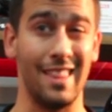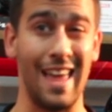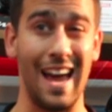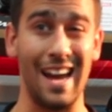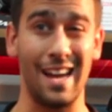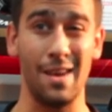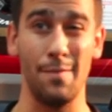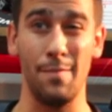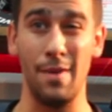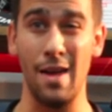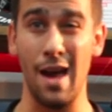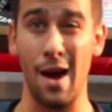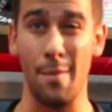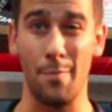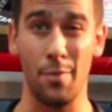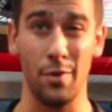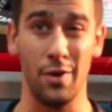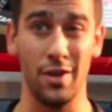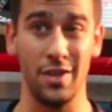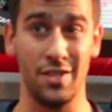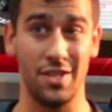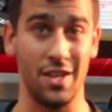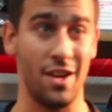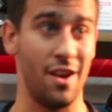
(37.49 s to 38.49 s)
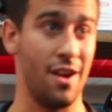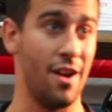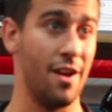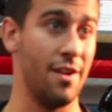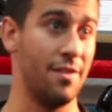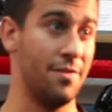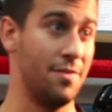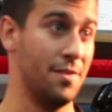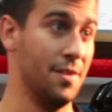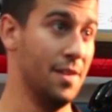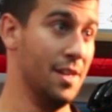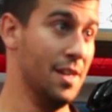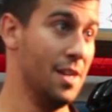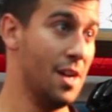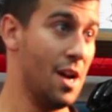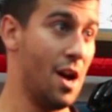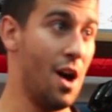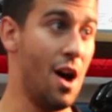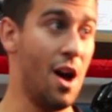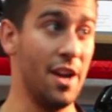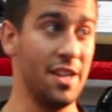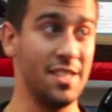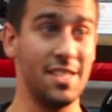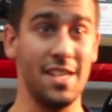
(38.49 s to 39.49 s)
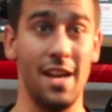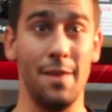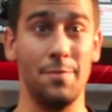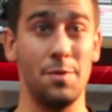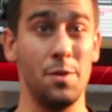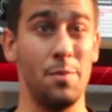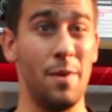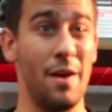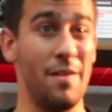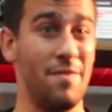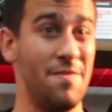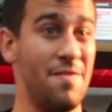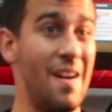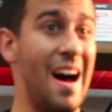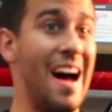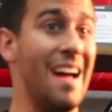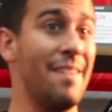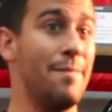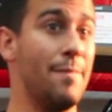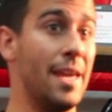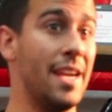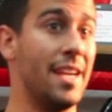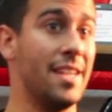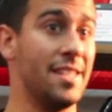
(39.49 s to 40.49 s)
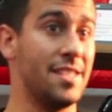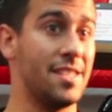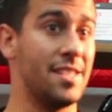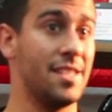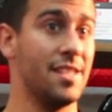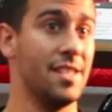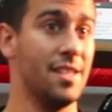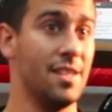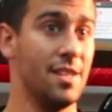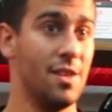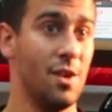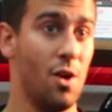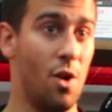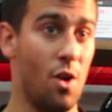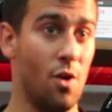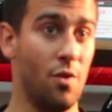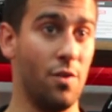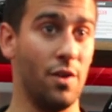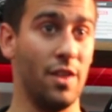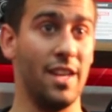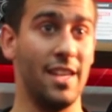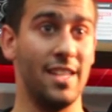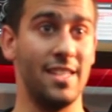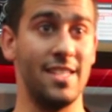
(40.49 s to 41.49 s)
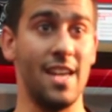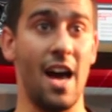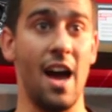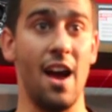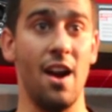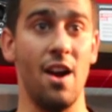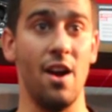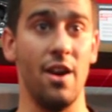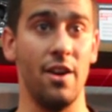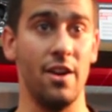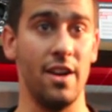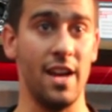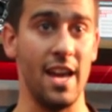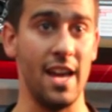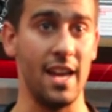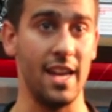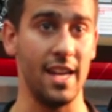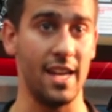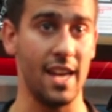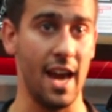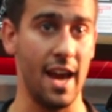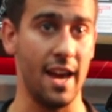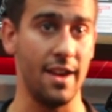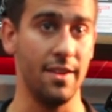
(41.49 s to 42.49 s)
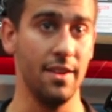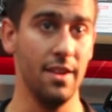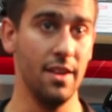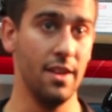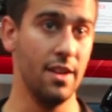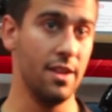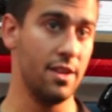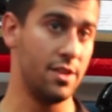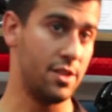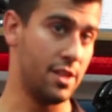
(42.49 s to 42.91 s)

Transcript: That can be upwards of, honestly, up to about 5 minutes over the entire 180K.